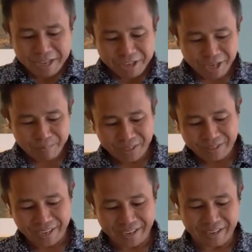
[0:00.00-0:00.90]
chapter
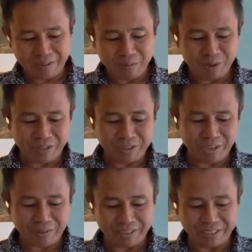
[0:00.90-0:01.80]
ten, verse
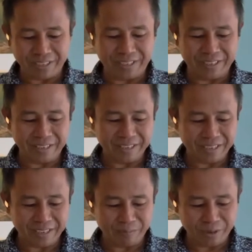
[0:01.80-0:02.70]
seventeen,
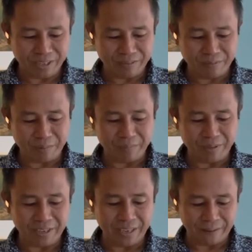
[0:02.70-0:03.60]
I'm reading from
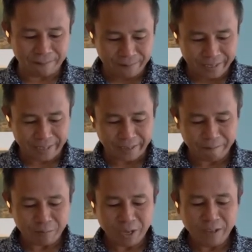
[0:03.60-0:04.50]
E S V.
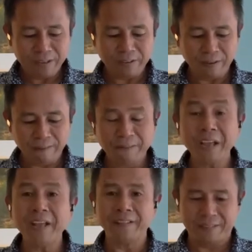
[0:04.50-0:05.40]
So
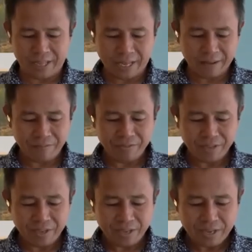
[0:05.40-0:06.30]
faith
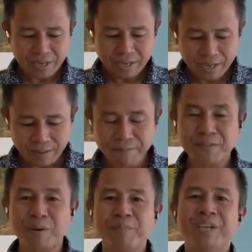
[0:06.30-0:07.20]
comes
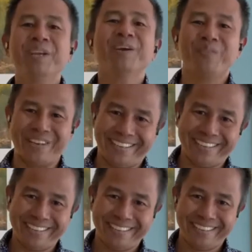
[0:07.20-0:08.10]
from hearing.
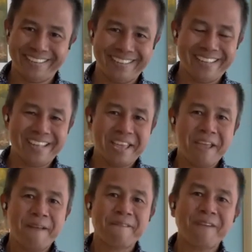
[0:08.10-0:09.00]

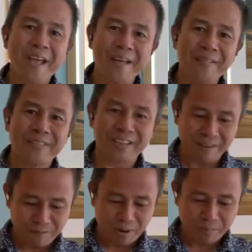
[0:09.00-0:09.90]
Faith
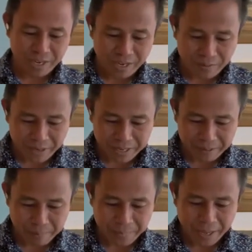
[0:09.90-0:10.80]
comes from
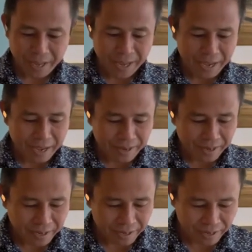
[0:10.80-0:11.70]
hearing, and
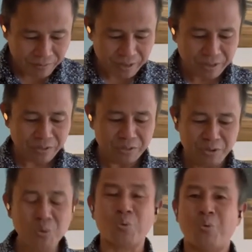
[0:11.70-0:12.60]
hearing
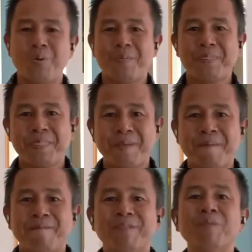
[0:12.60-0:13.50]
through
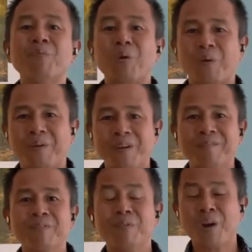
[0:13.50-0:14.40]
the word
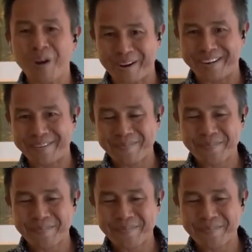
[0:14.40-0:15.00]
of God.